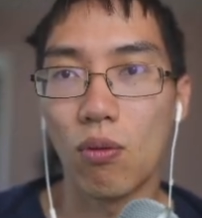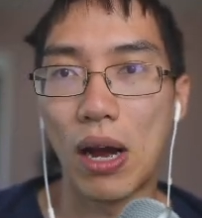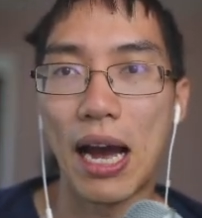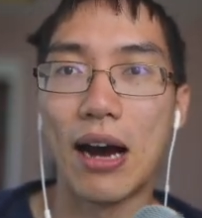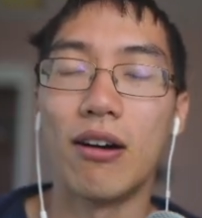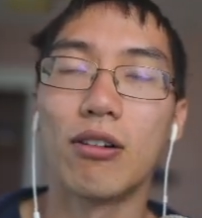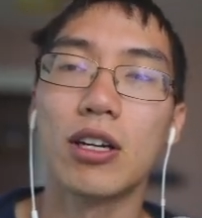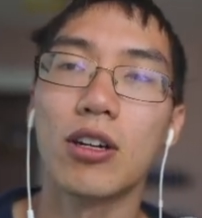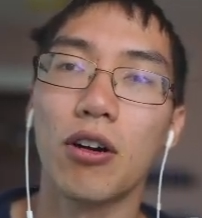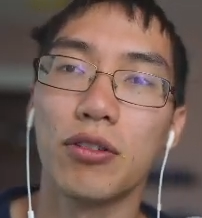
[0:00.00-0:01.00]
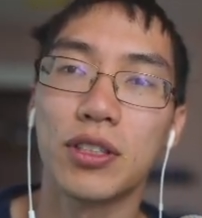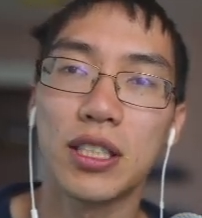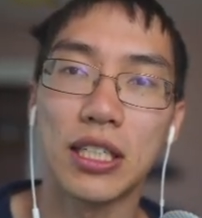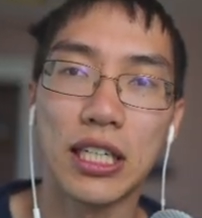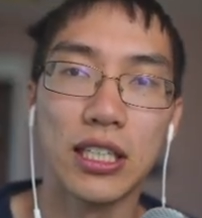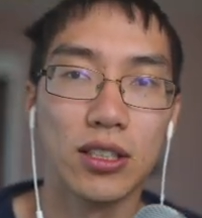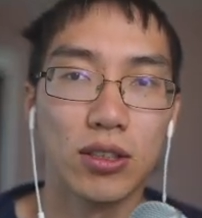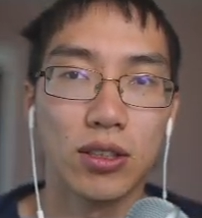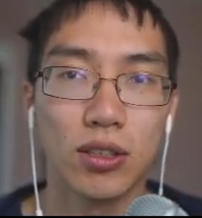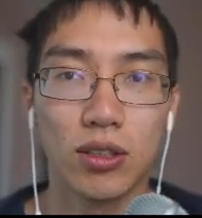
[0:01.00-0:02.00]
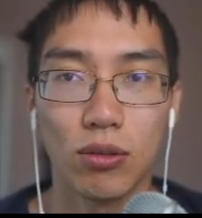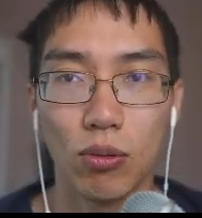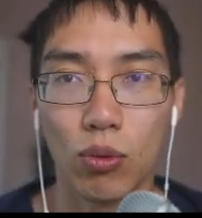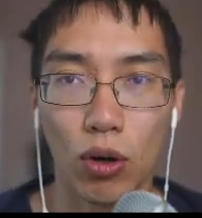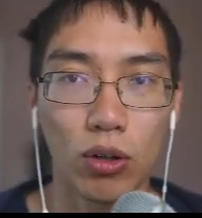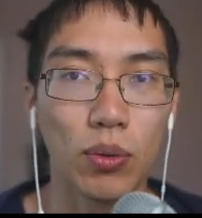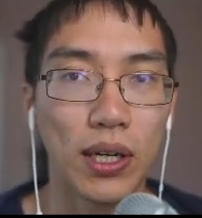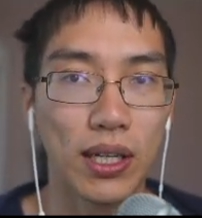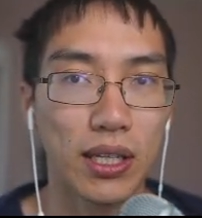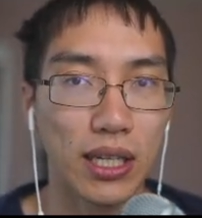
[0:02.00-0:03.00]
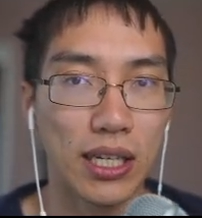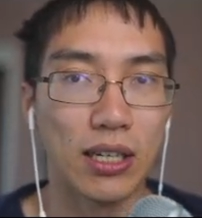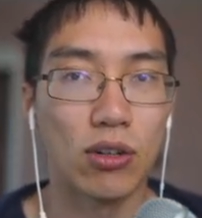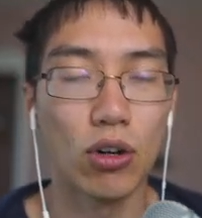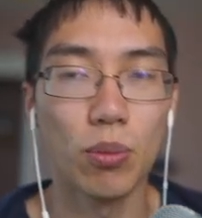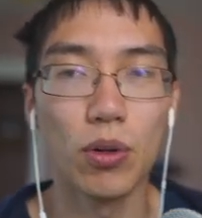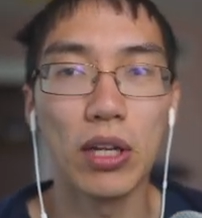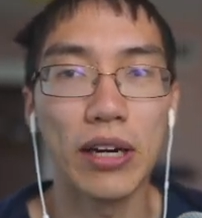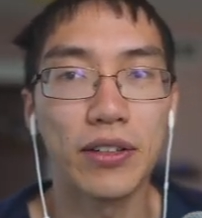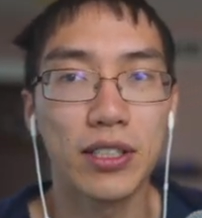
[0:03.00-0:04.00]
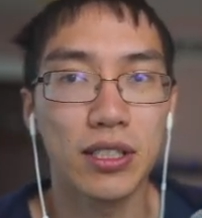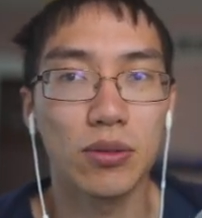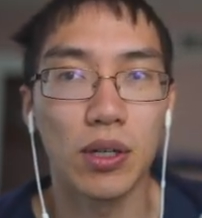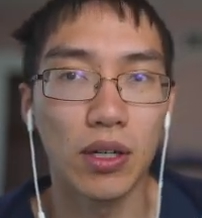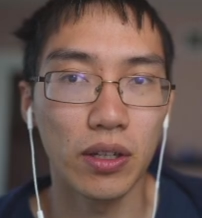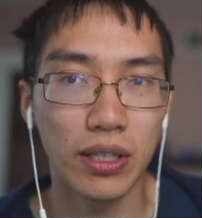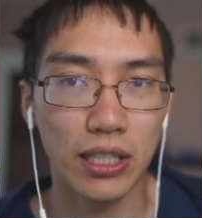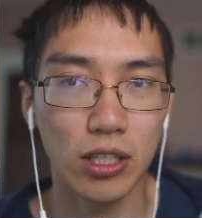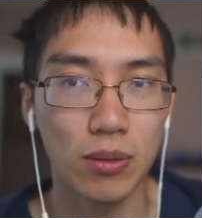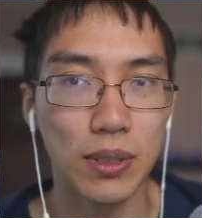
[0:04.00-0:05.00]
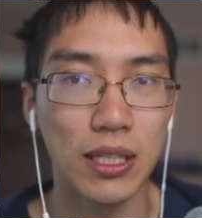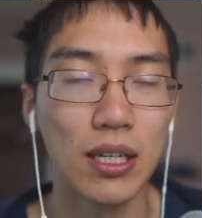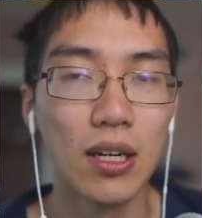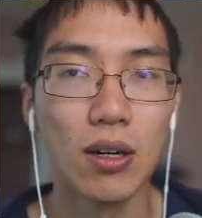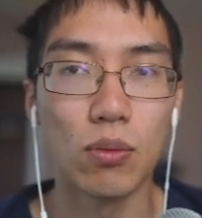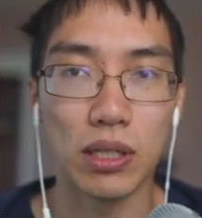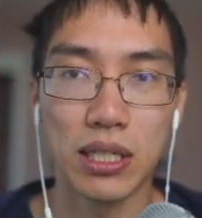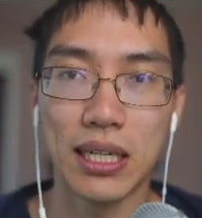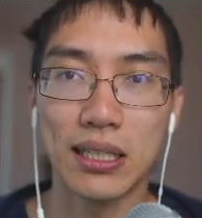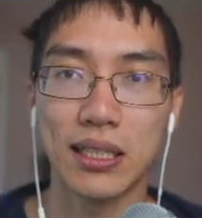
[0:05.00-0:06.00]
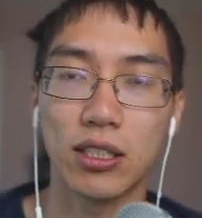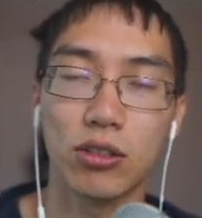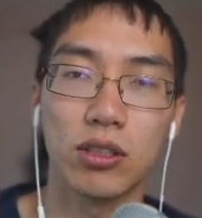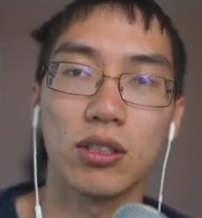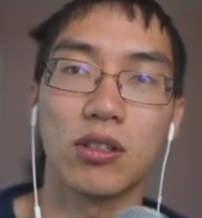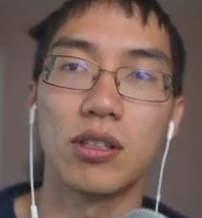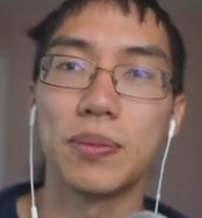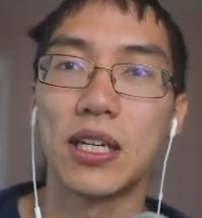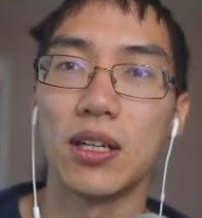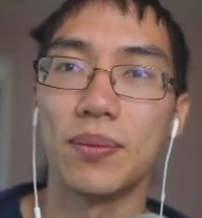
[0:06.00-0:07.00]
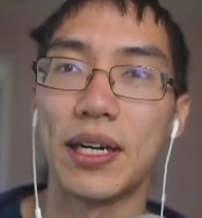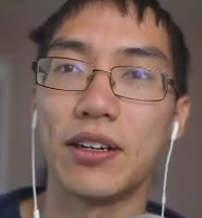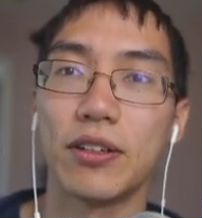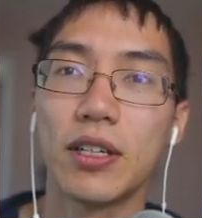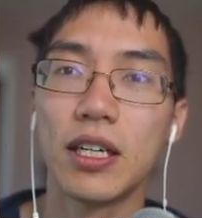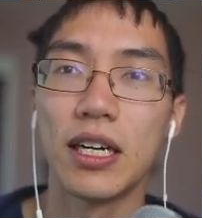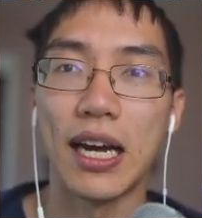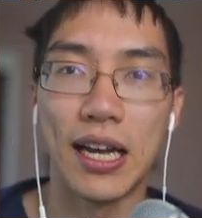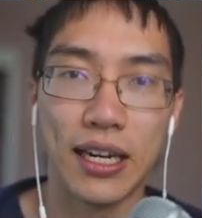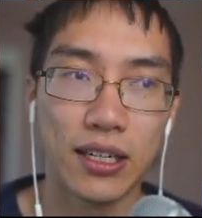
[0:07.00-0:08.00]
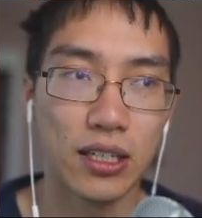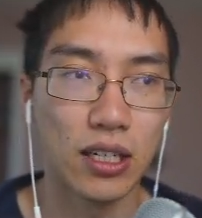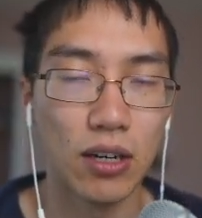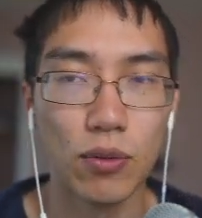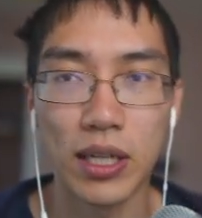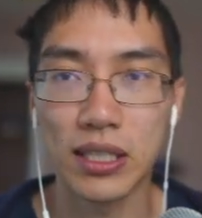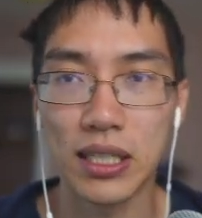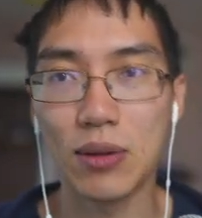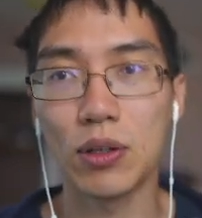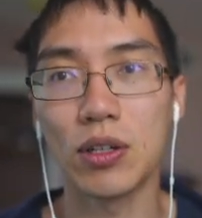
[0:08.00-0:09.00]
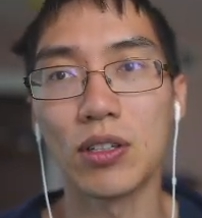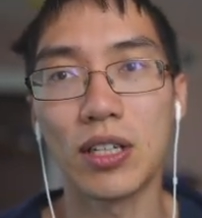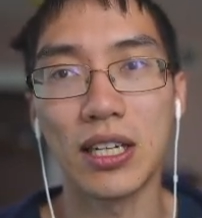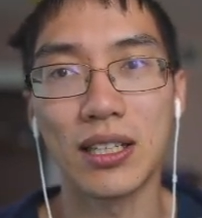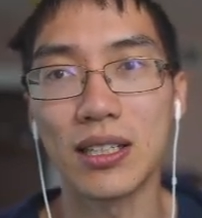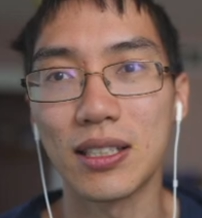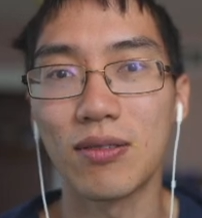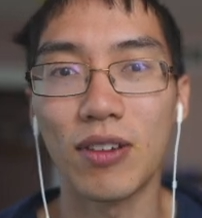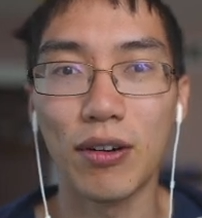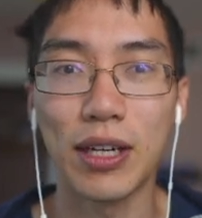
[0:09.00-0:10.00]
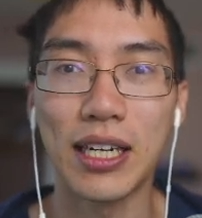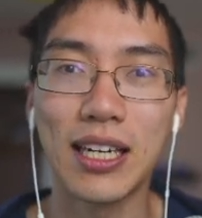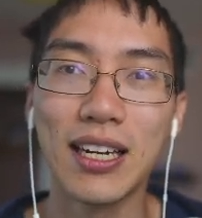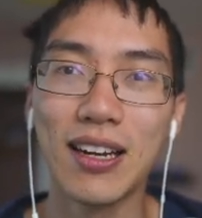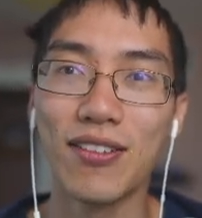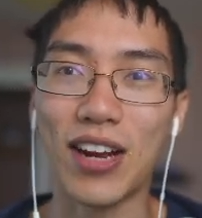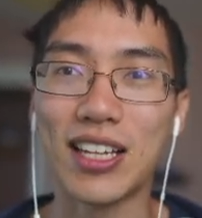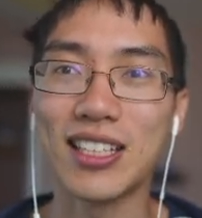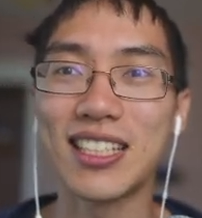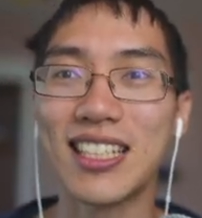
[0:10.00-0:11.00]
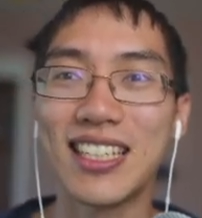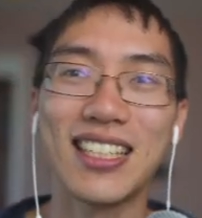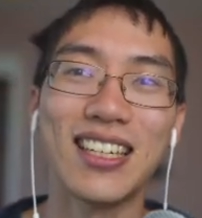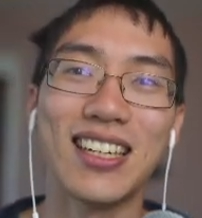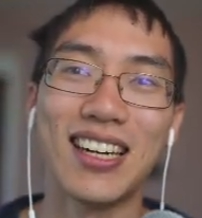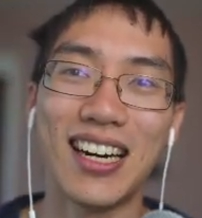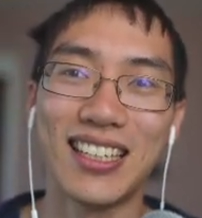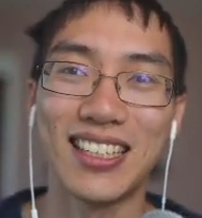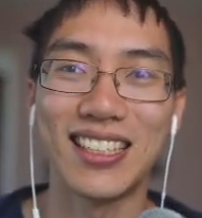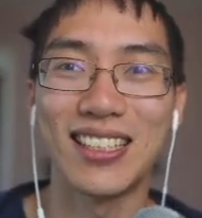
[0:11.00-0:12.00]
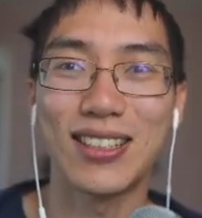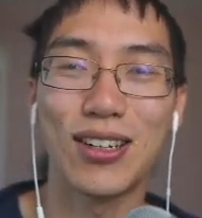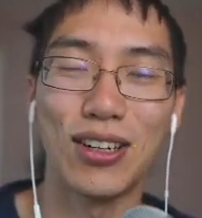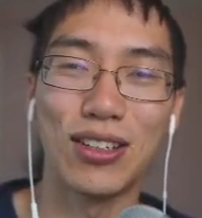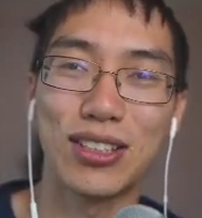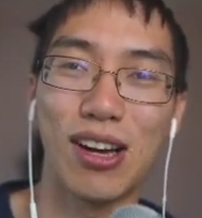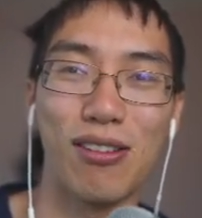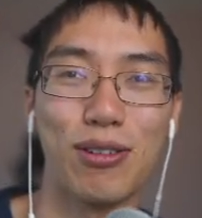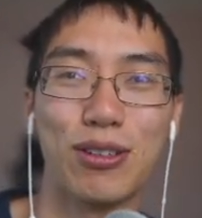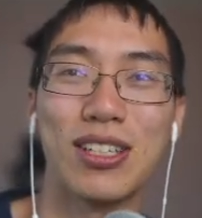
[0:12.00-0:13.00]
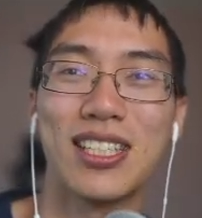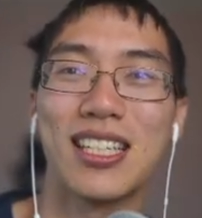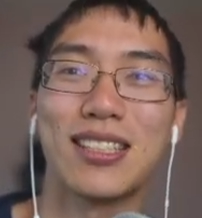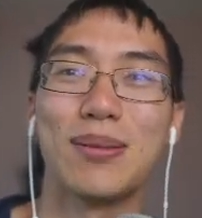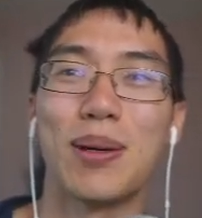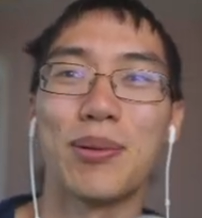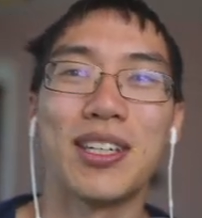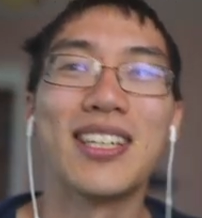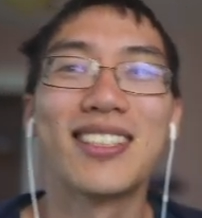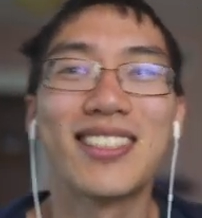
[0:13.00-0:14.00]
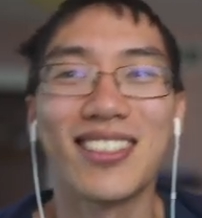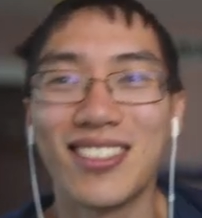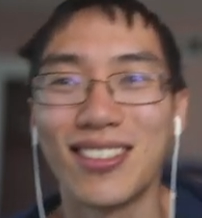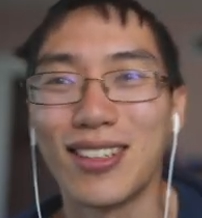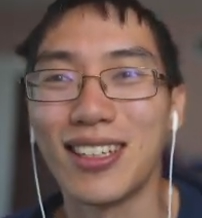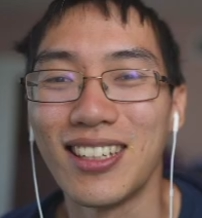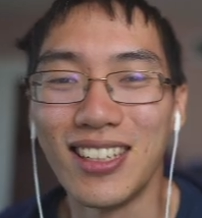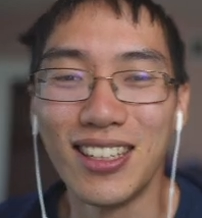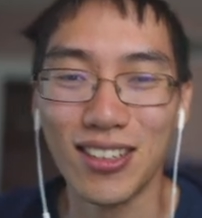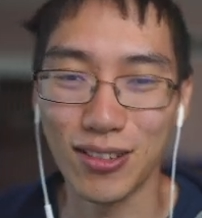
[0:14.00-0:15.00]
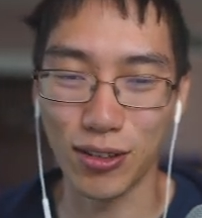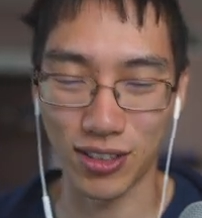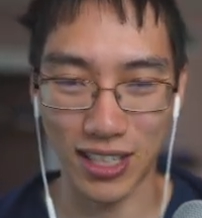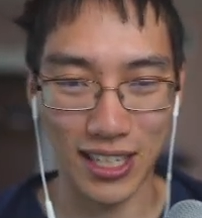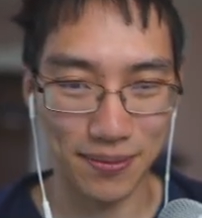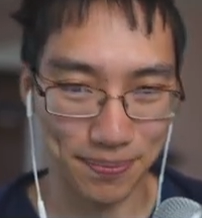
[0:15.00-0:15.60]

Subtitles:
how concurrency is worked with in normal languages as well, and that's going to be what today's lecture is going to be all about. And on Wednesday, we're going to look at this very fancy idea called software transactional memory. So look forward to that.